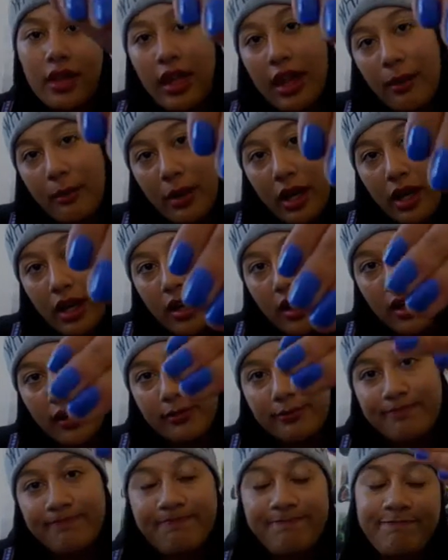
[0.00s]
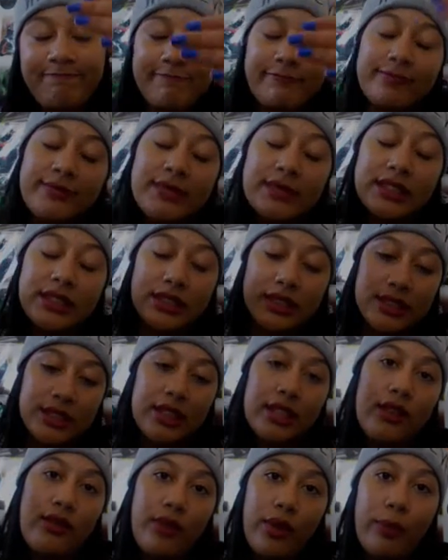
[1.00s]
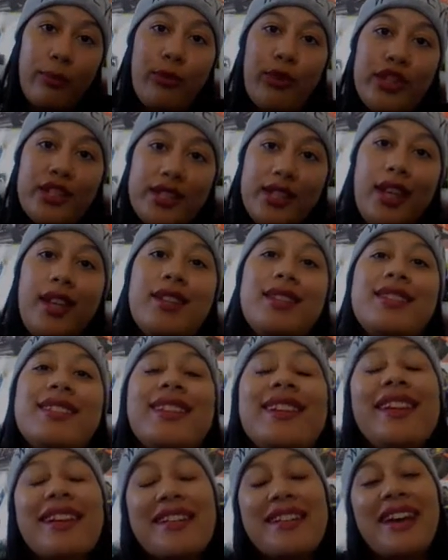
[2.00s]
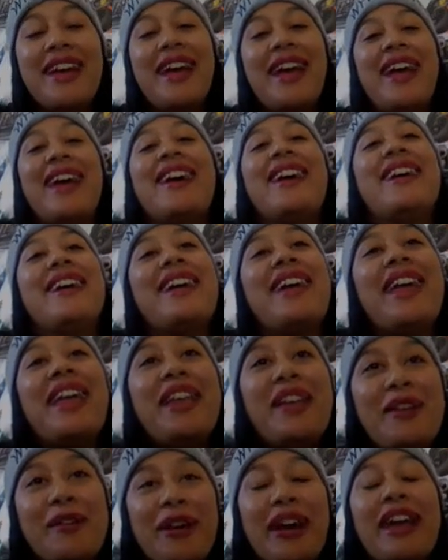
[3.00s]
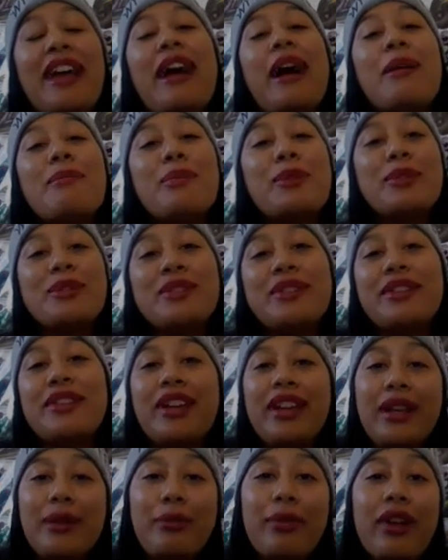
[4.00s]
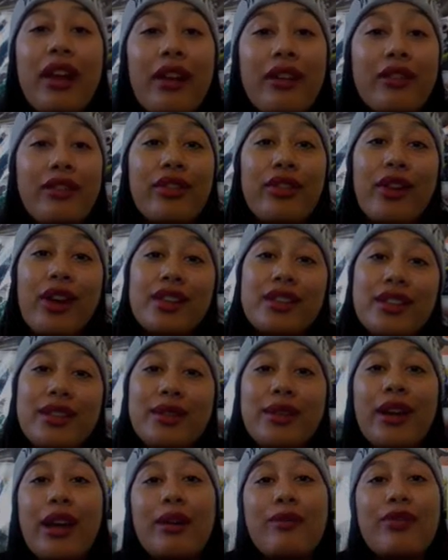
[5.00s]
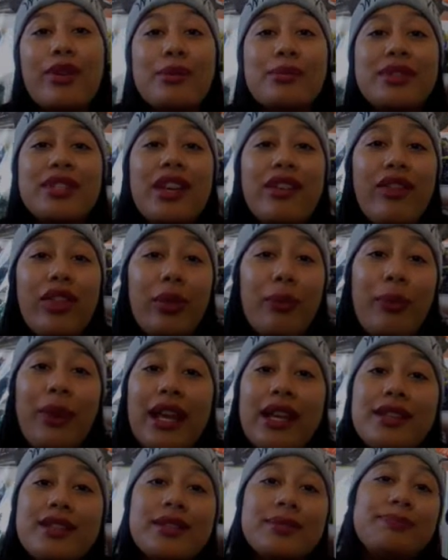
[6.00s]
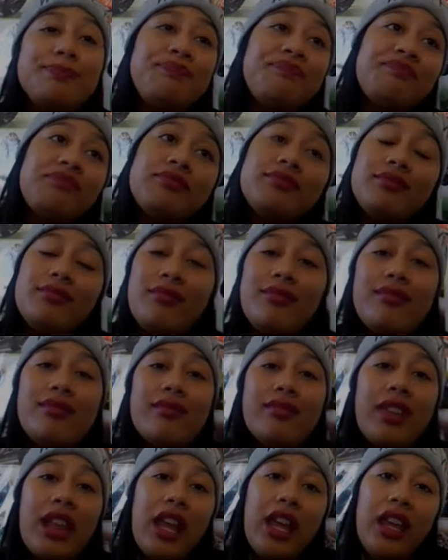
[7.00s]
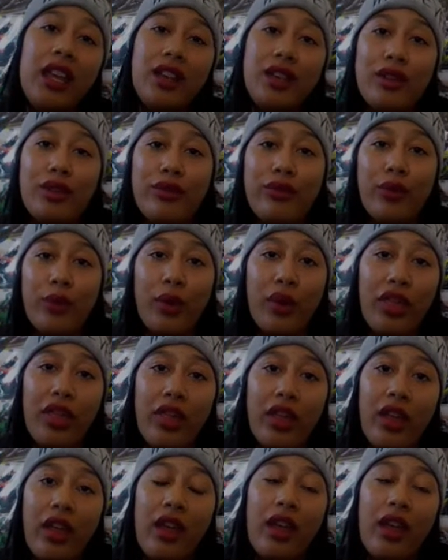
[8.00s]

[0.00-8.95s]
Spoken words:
Yamaha represent. Anyway, I'm also really proud of Rossi, who came from 7th place into 4th.